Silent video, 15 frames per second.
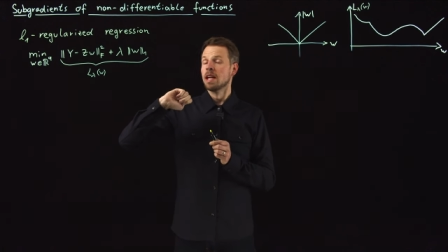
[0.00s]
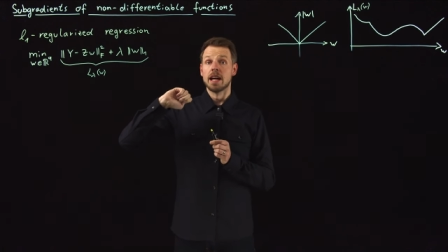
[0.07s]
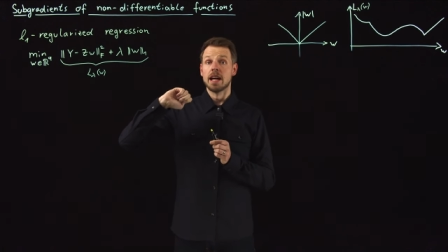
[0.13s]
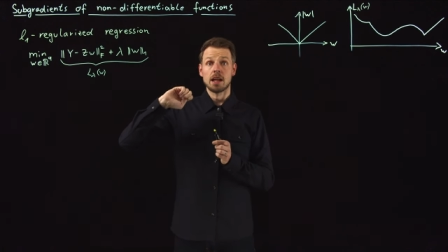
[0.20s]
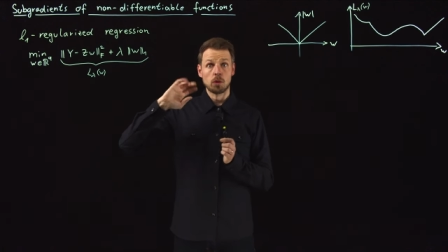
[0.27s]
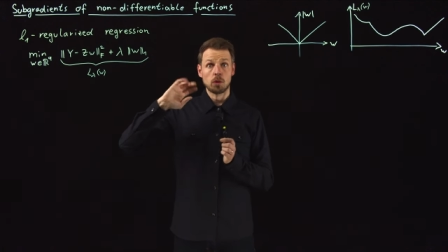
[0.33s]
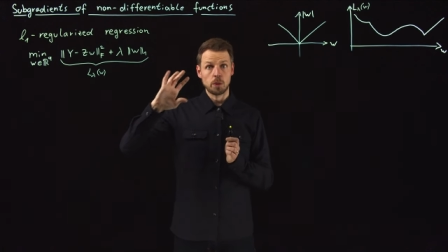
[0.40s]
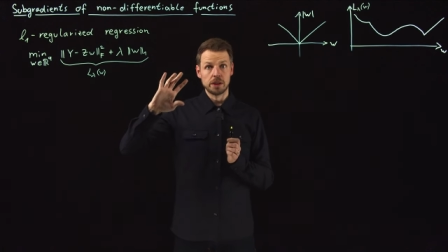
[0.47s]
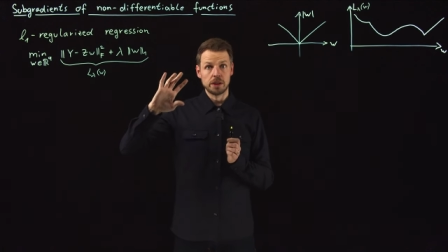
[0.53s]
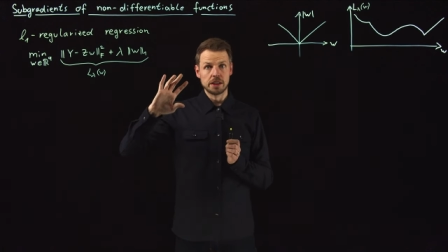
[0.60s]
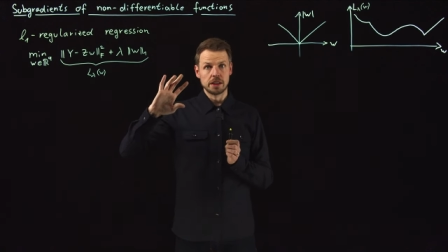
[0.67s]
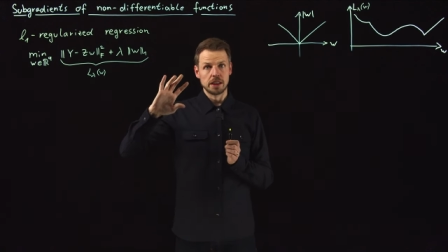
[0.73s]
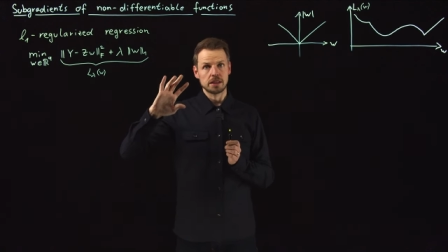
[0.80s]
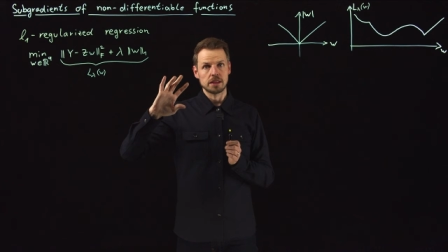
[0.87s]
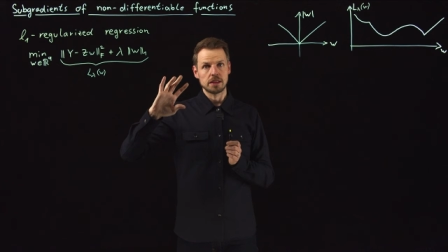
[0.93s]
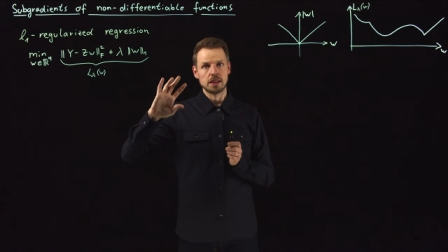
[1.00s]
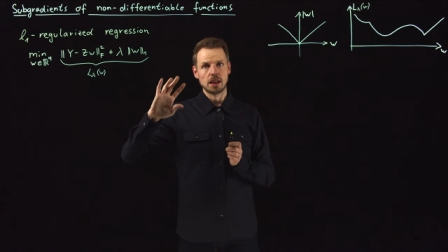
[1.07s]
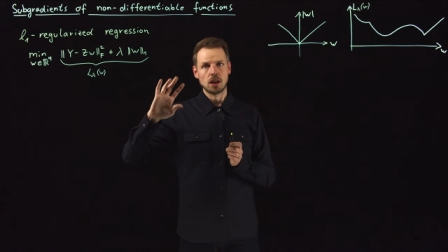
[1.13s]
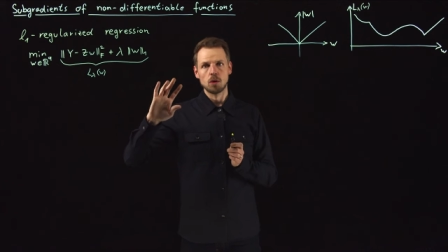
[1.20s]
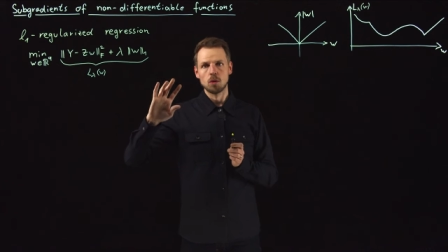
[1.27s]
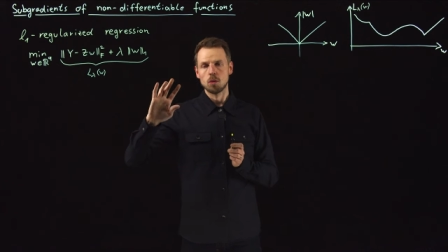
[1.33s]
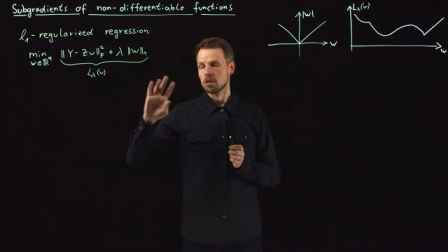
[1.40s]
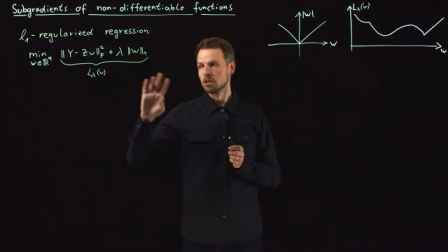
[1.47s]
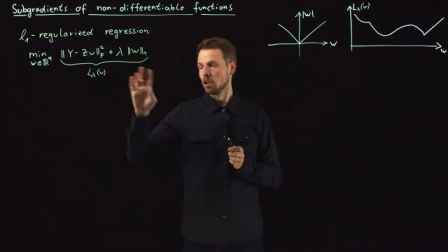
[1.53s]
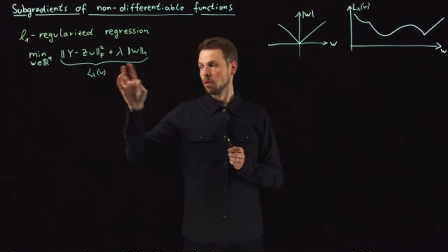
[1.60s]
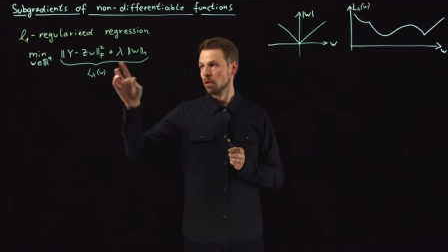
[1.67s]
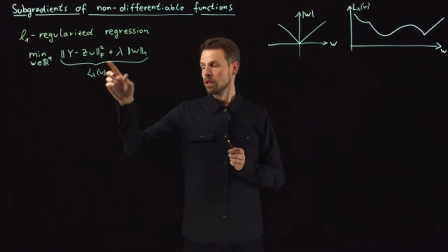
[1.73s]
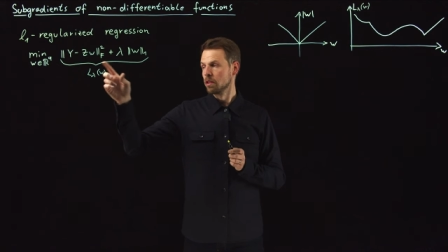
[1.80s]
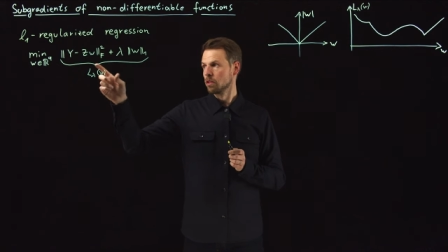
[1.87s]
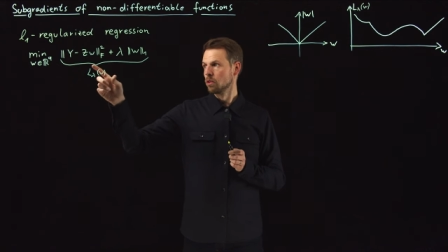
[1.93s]
And what we did until now was
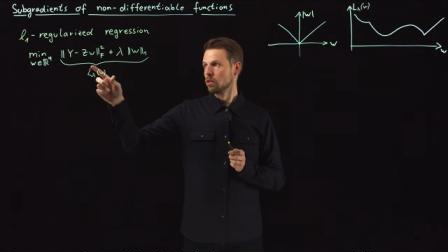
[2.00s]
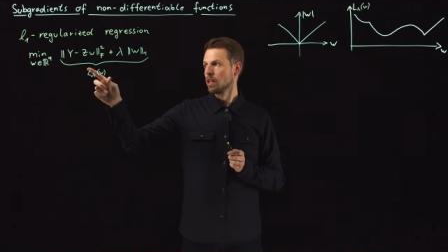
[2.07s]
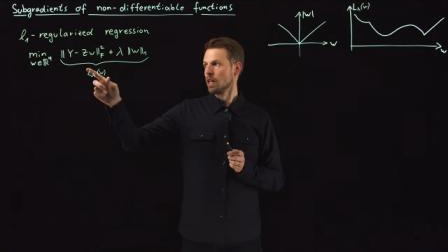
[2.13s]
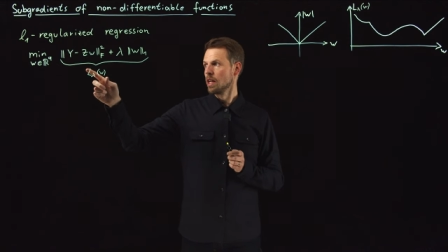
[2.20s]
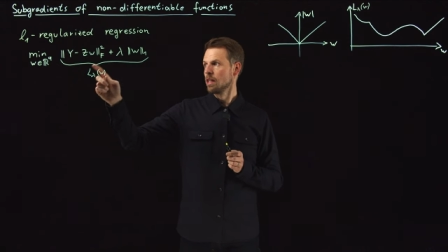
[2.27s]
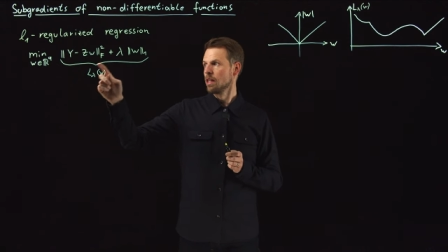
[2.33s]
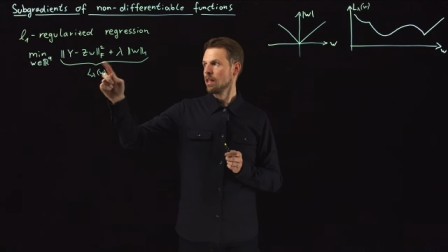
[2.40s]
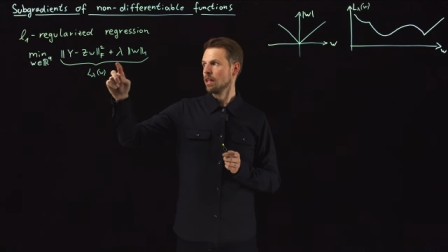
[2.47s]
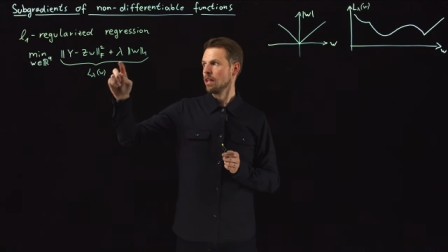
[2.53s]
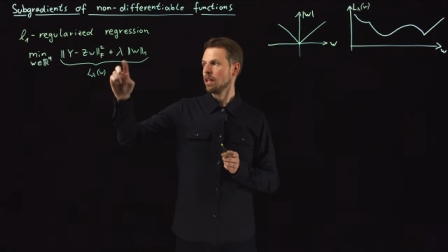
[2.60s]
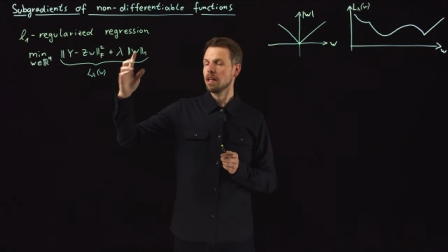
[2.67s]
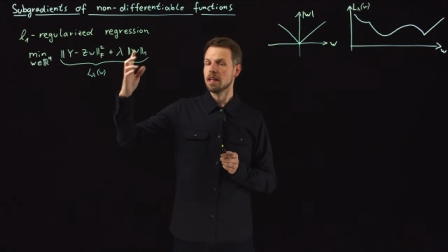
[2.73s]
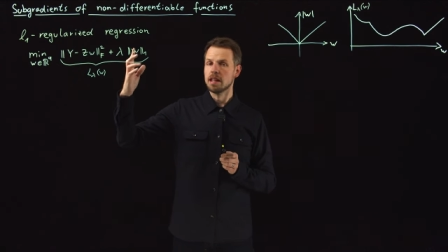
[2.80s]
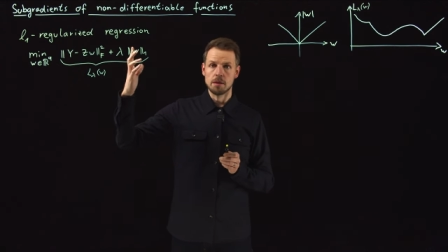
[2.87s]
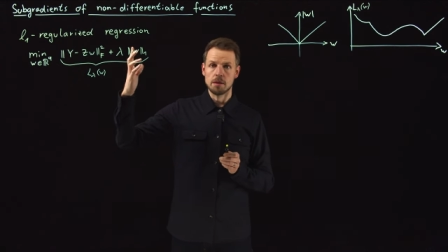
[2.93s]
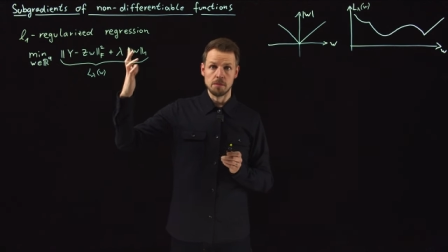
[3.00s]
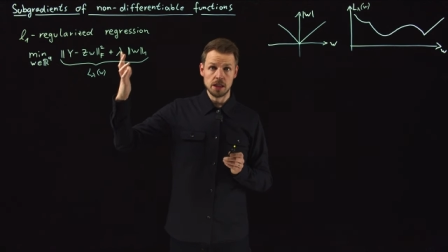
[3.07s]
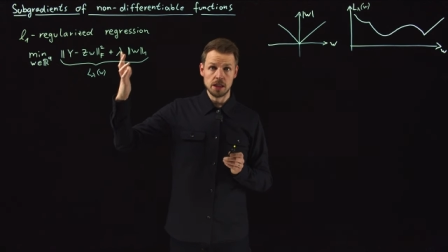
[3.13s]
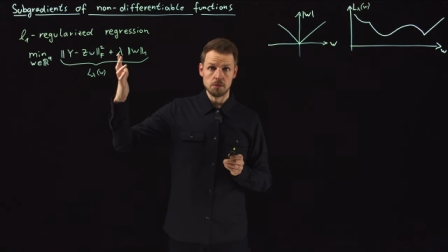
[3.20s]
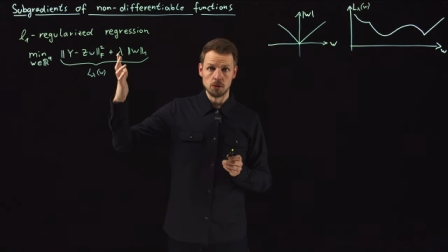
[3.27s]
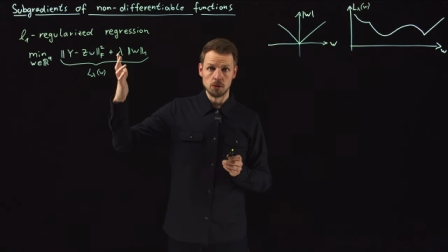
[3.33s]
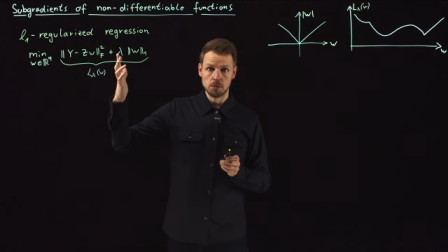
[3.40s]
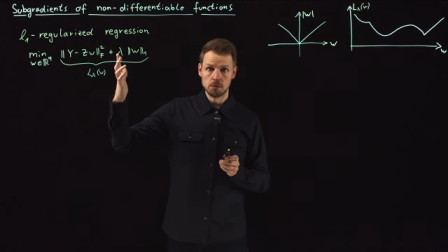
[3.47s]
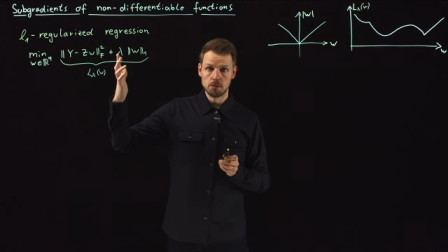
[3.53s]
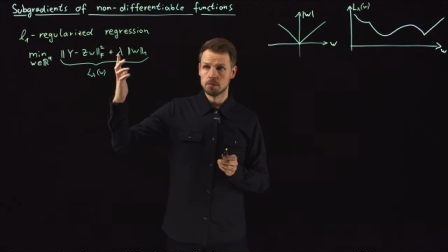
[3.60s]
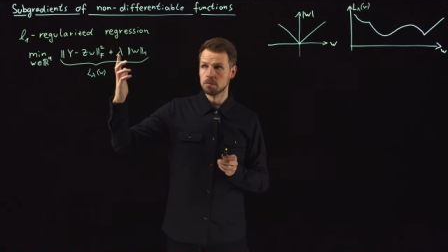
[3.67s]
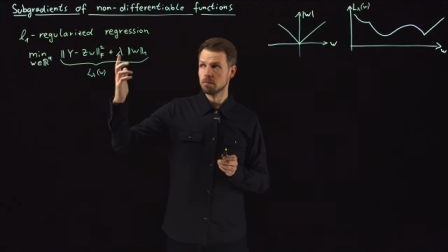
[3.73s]
always to say, in a minimum,